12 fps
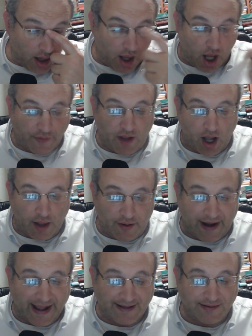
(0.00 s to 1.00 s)
On the other
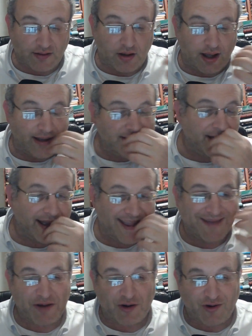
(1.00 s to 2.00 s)
hand, I
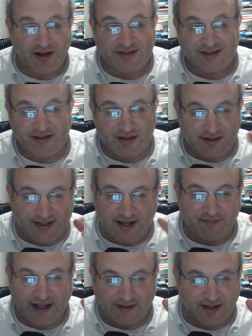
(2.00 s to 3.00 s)
came across there's a
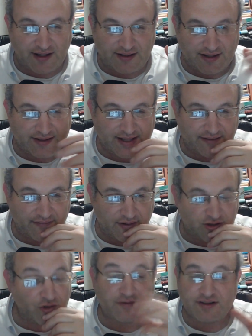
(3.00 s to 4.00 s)
Gavaldik Likut Sefer
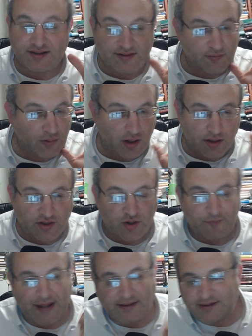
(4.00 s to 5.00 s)
Tshuvas, a
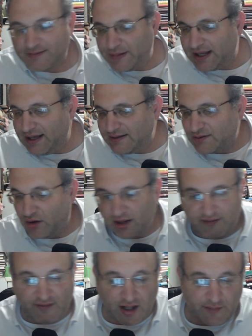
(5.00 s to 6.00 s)
tremendous Baki. It's called
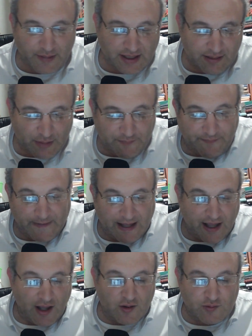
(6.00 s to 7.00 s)
Chavalim Benimim.
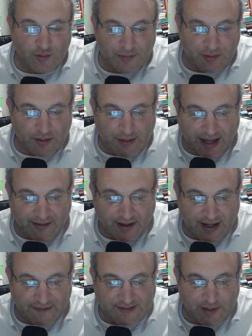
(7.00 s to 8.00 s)
Chaim
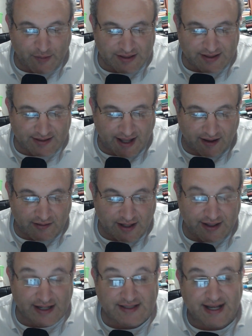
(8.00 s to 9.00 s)
Kanievsky brings it down,
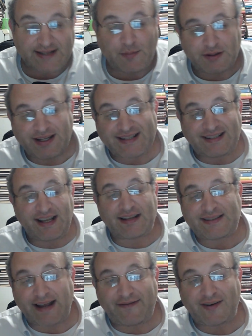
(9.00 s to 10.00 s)
and then he says, "But this Likut
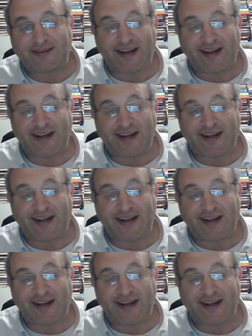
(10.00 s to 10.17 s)
Sefer